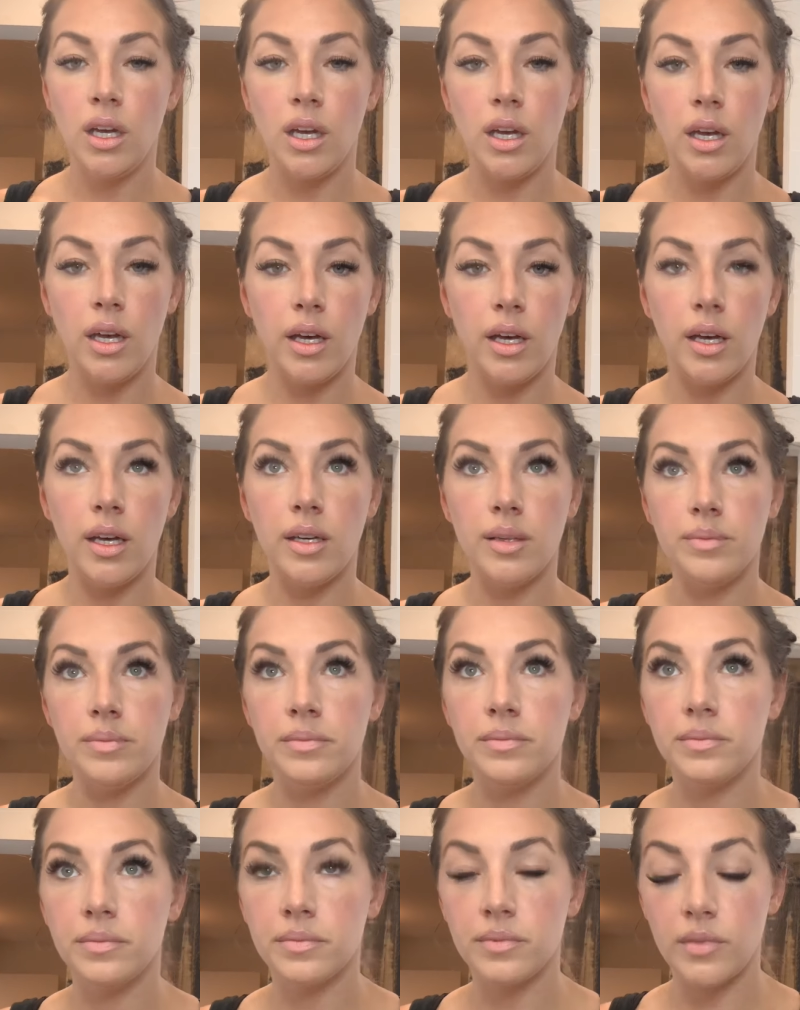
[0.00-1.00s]

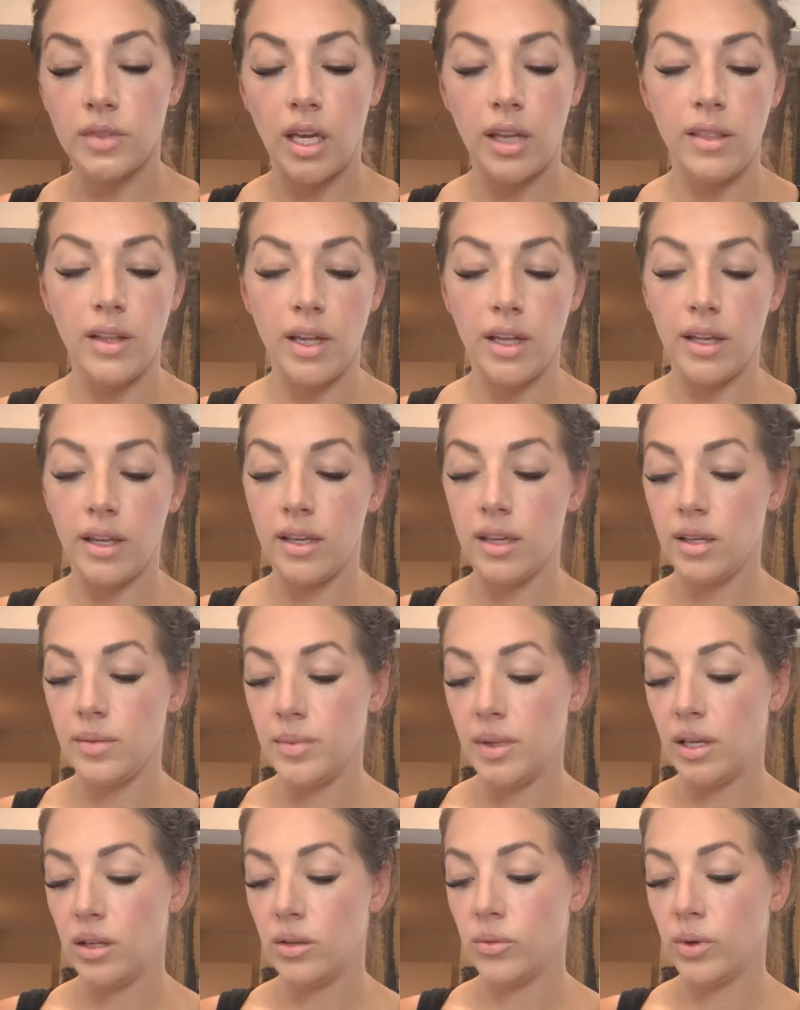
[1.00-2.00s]
And then I
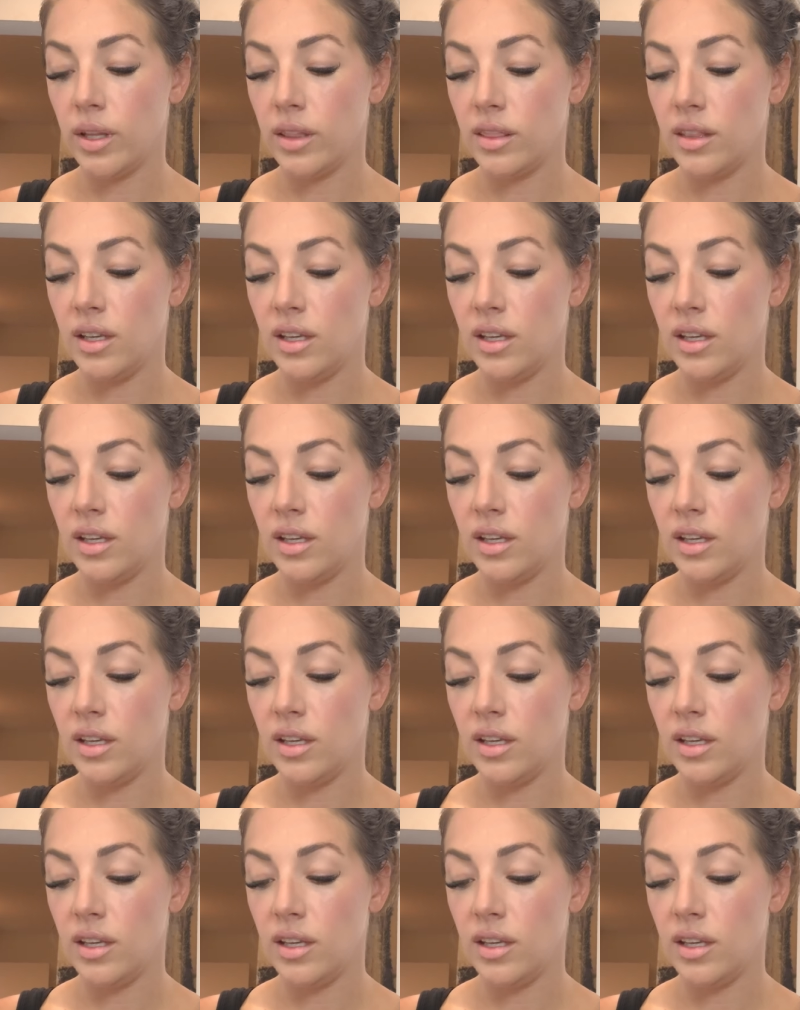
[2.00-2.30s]
come in with